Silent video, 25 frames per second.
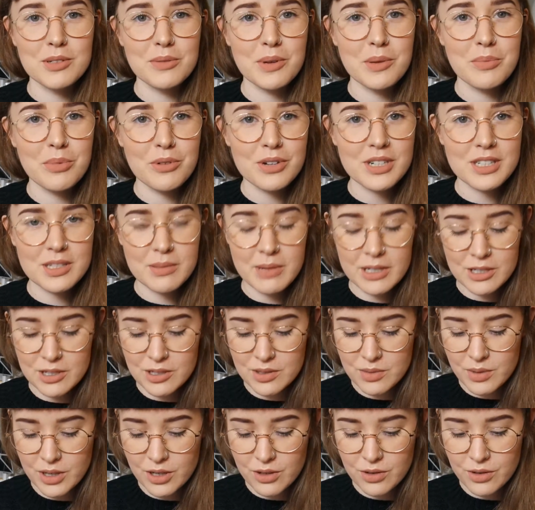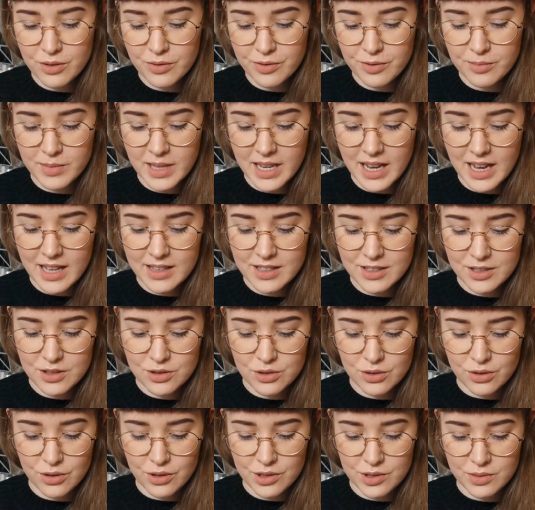So we bought as much as we could from the other
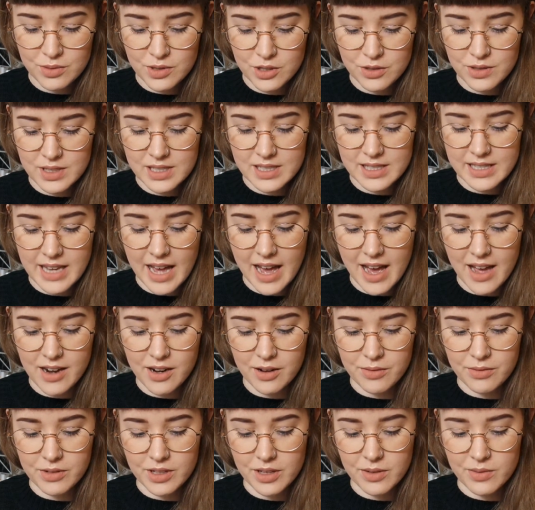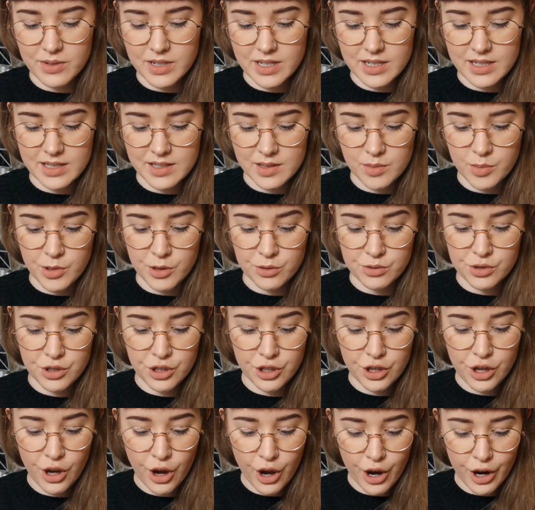stores, which was sad. I really wanted Isabel to
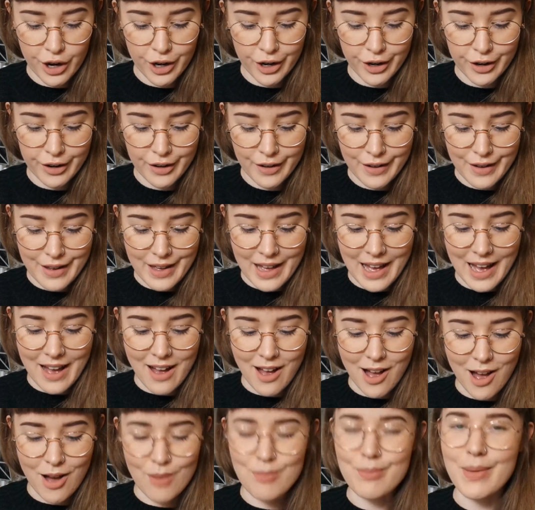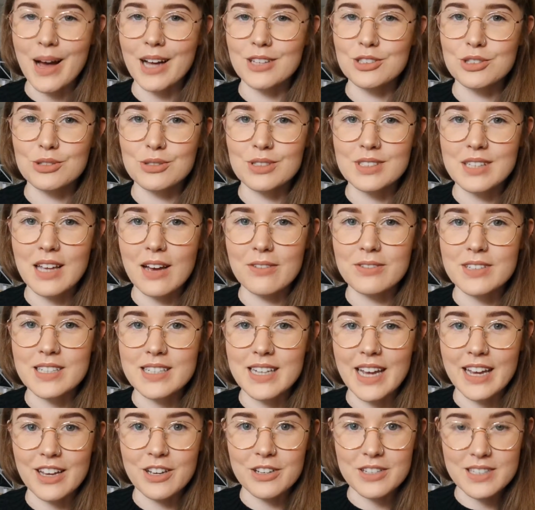go, but she'll just have to
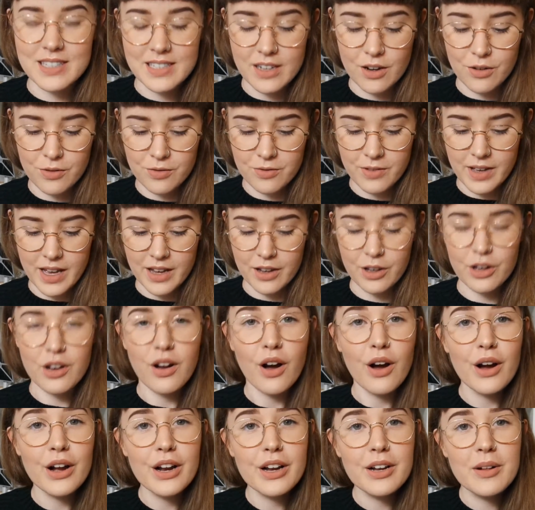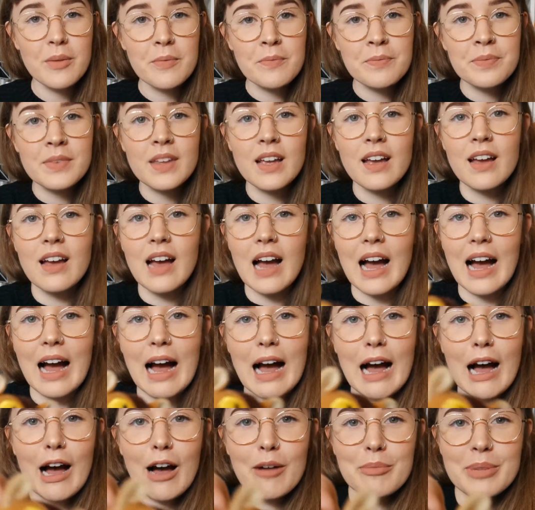take herself and go.
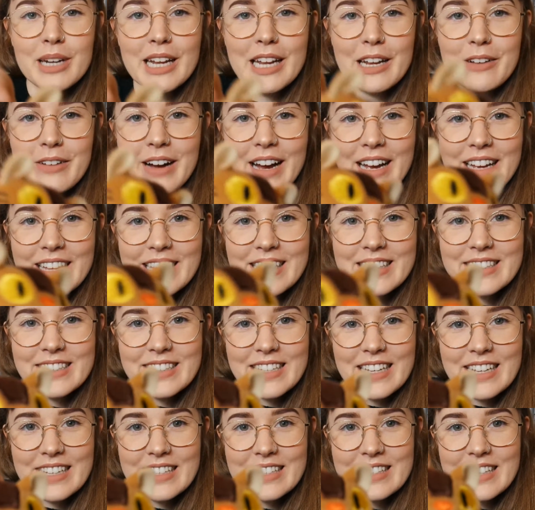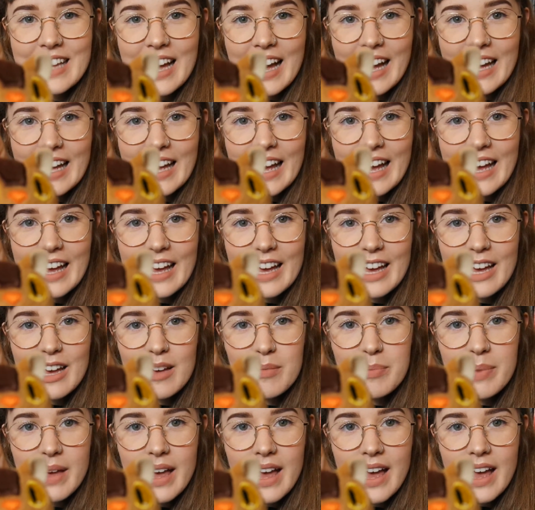But anyway, this is a
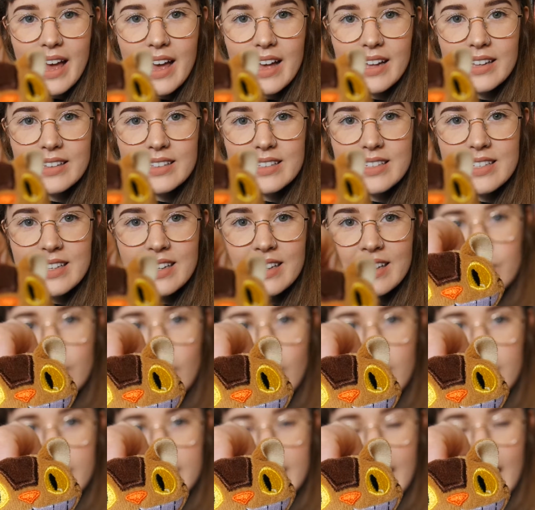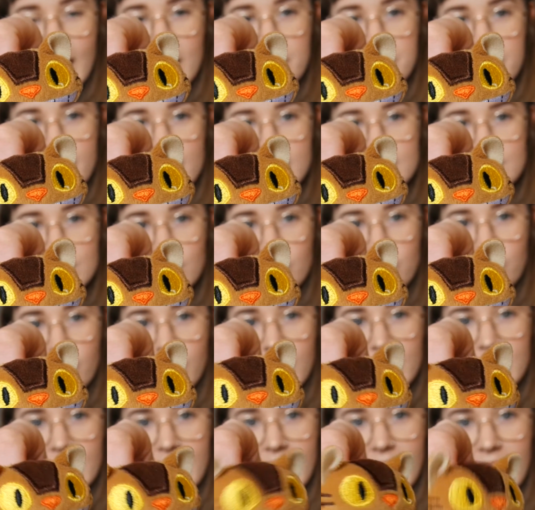hairband. We've got Cat Bus on
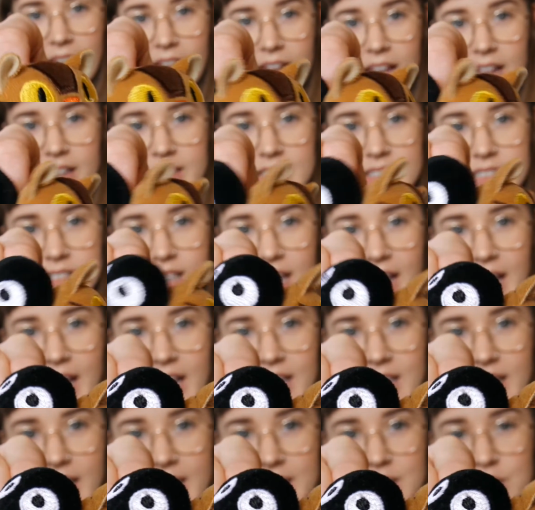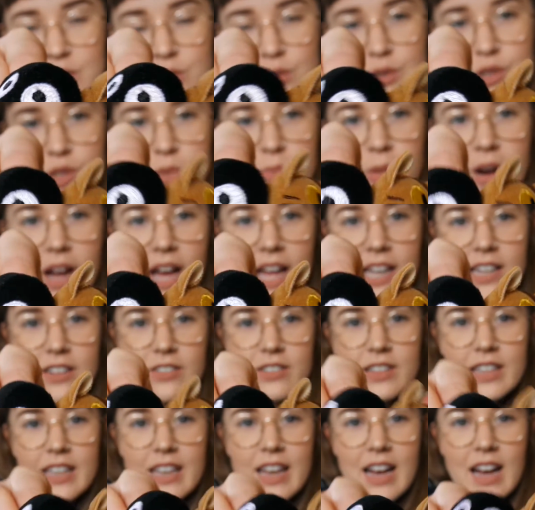one end and a Soot Sprite
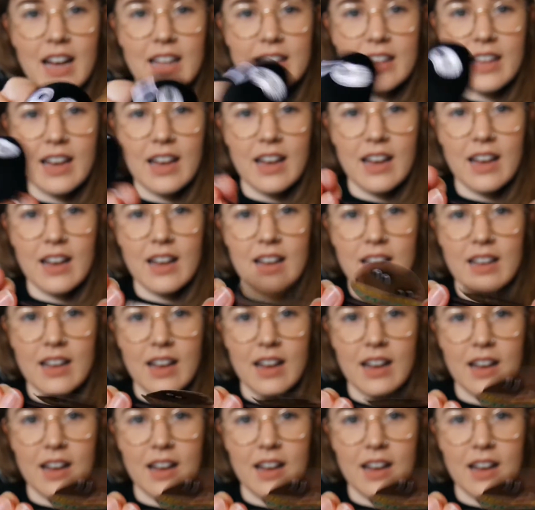on the other.